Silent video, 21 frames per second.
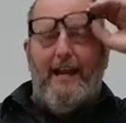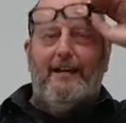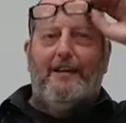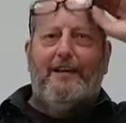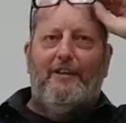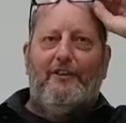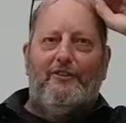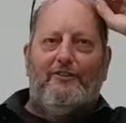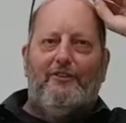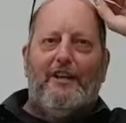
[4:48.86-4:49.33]

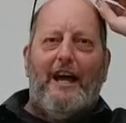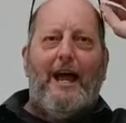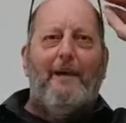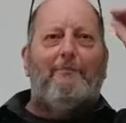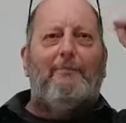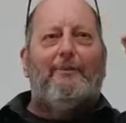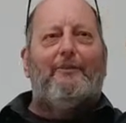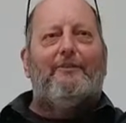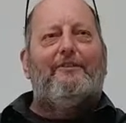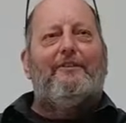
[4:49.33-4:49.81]
and the
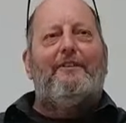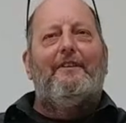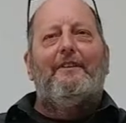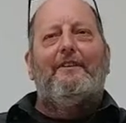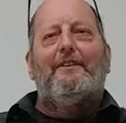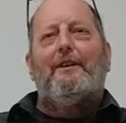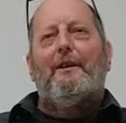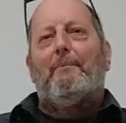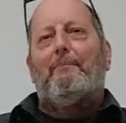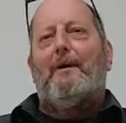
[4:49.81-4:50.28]
disciples,
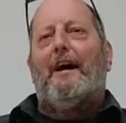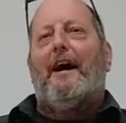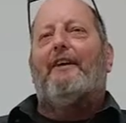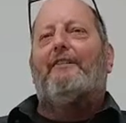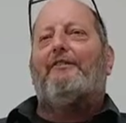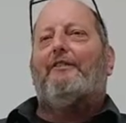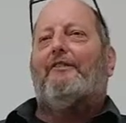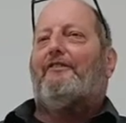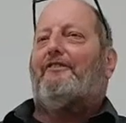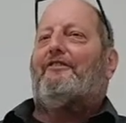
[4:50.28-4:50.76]
the
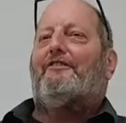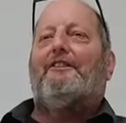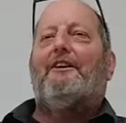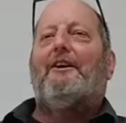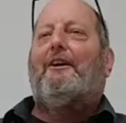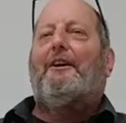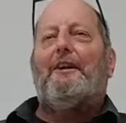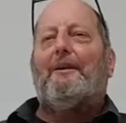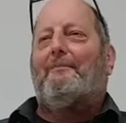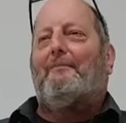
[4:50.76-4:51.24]
apostles,
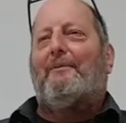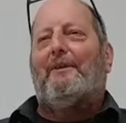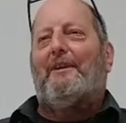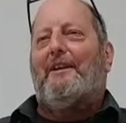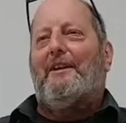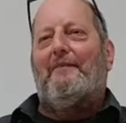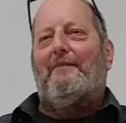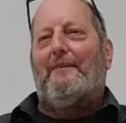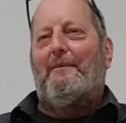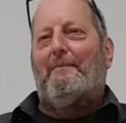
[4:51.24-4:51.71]
still didn't
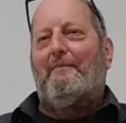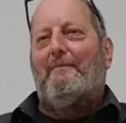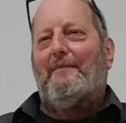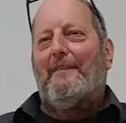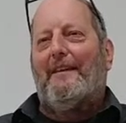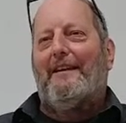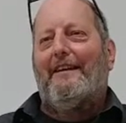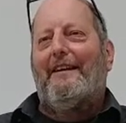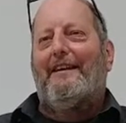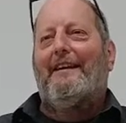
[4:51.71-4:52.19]
believe
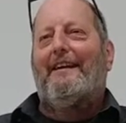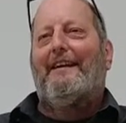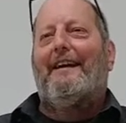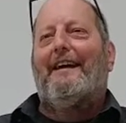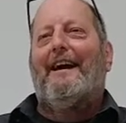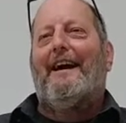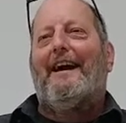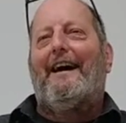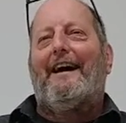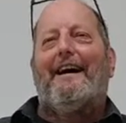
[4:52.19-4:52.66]

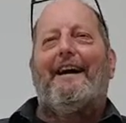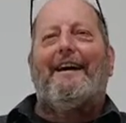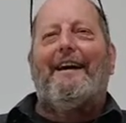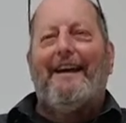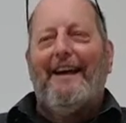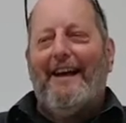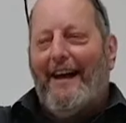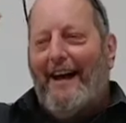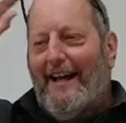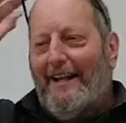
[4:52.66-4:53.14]

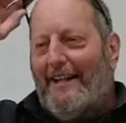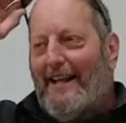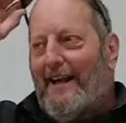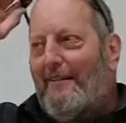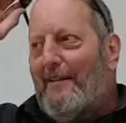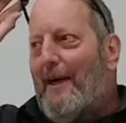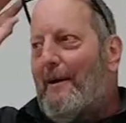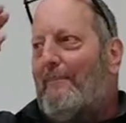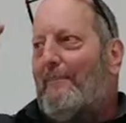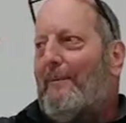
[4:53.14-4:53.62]
them. I
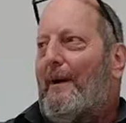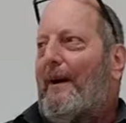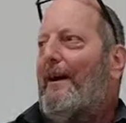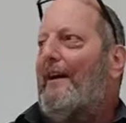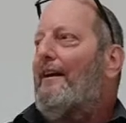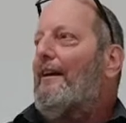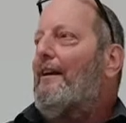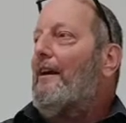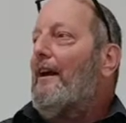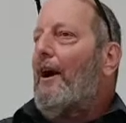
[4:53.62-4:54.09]
love that
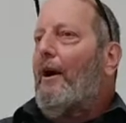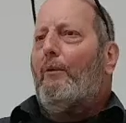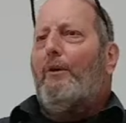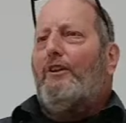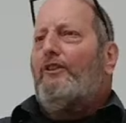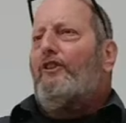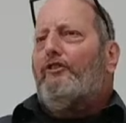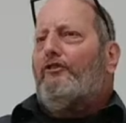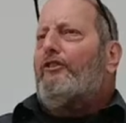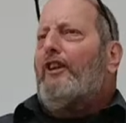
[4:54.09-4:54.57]
part.
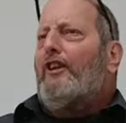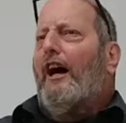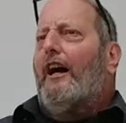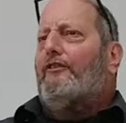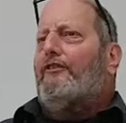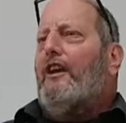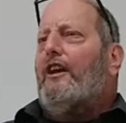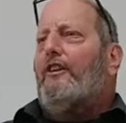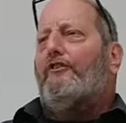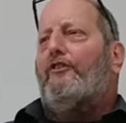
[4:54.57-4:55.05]
We just
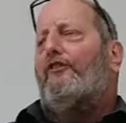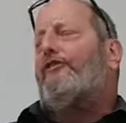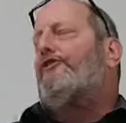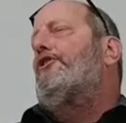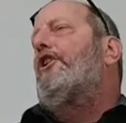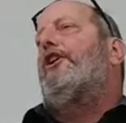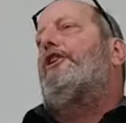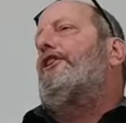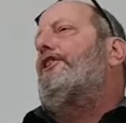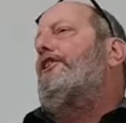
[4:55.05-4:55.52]
saw
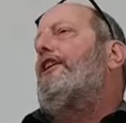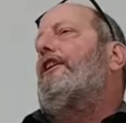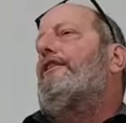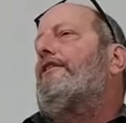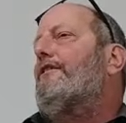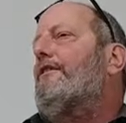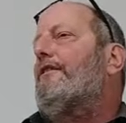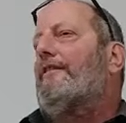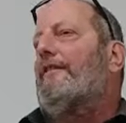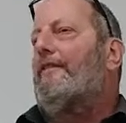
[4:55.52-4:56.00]
Jesus. No, you
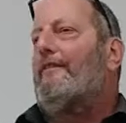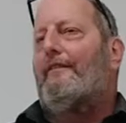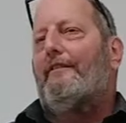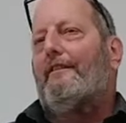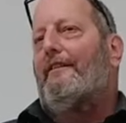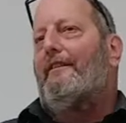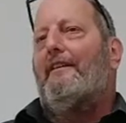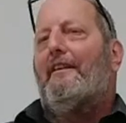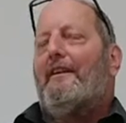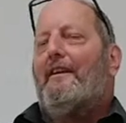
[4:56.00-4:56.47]

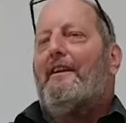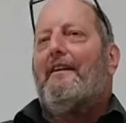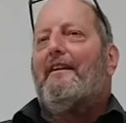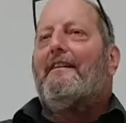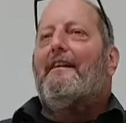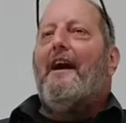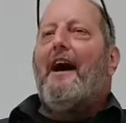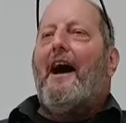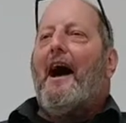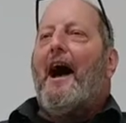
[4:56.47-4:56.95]
didn't.
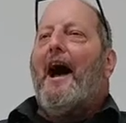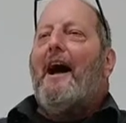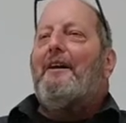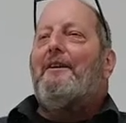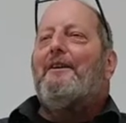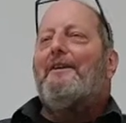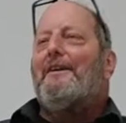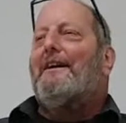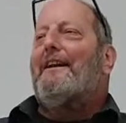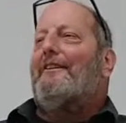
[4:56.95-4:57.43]
Now,
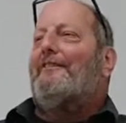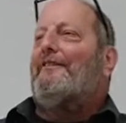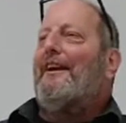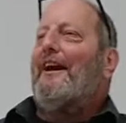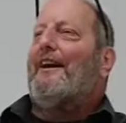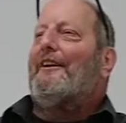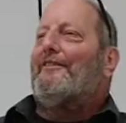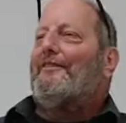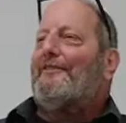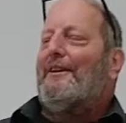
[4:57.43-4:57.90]
how are you going to
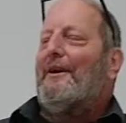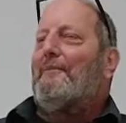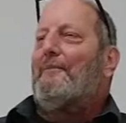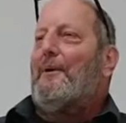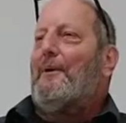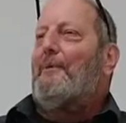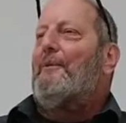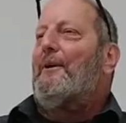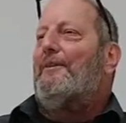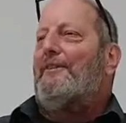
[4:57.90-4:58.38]
tell
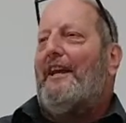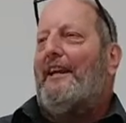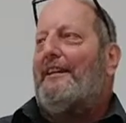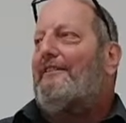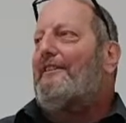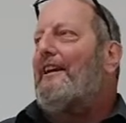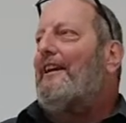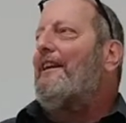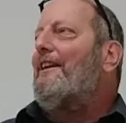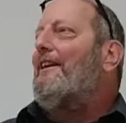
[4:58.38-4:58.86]
someone what
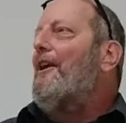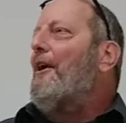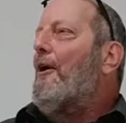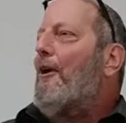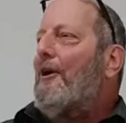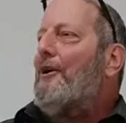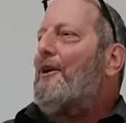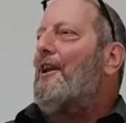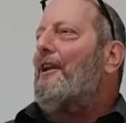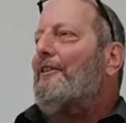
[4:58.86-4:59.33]
they did
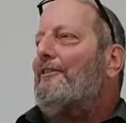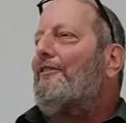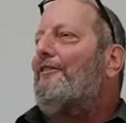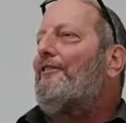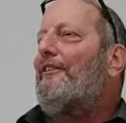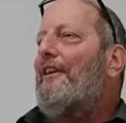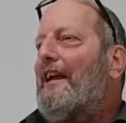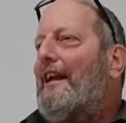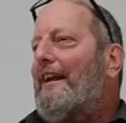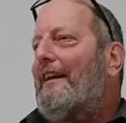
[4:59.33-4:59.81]
or didn't
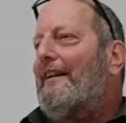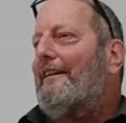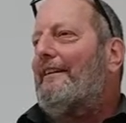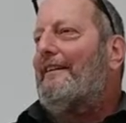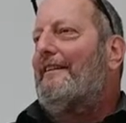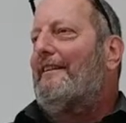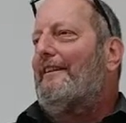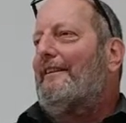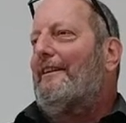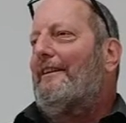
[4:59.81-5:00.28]
see?
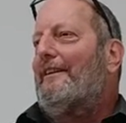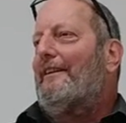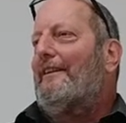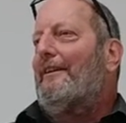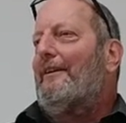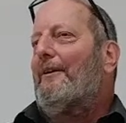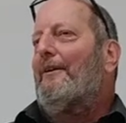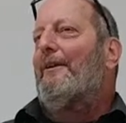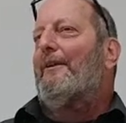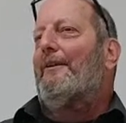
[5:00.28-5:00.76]

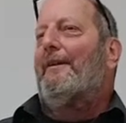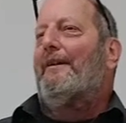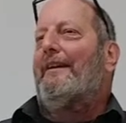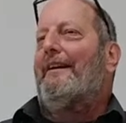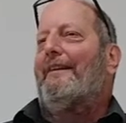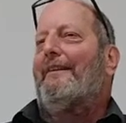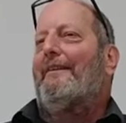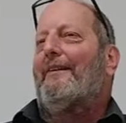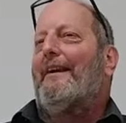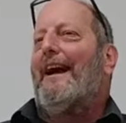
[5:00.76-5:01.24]

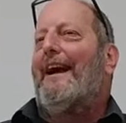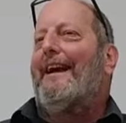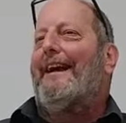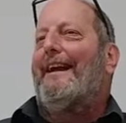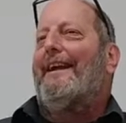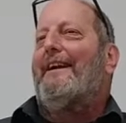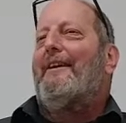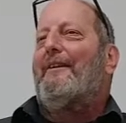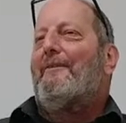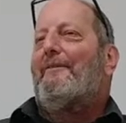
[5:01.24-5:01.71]

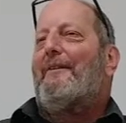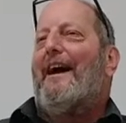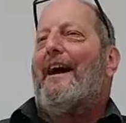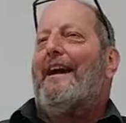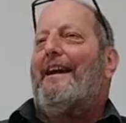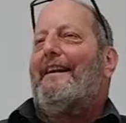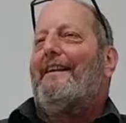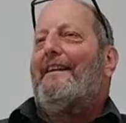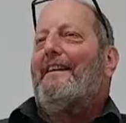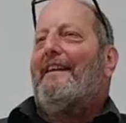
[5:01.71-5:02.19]

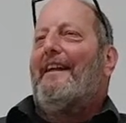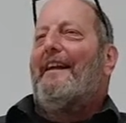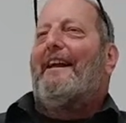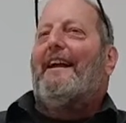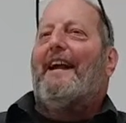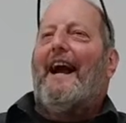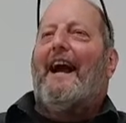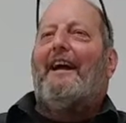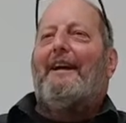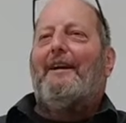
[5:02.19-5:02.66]
Right,
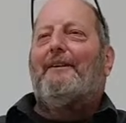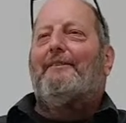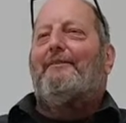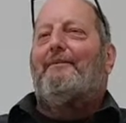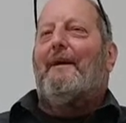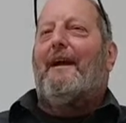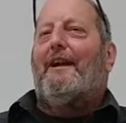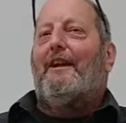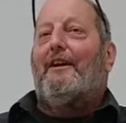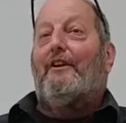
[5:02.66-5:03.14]
the guy
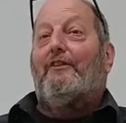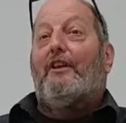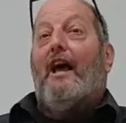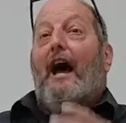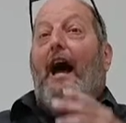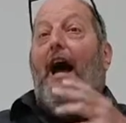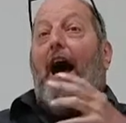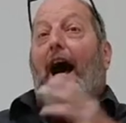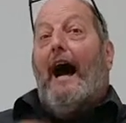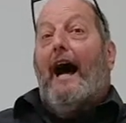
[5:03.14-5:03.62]
comes back and goes,
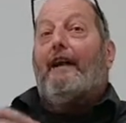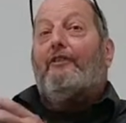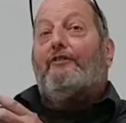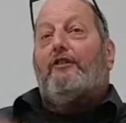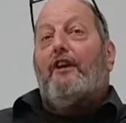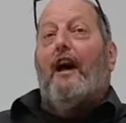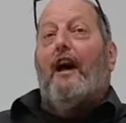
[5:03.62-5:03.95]
I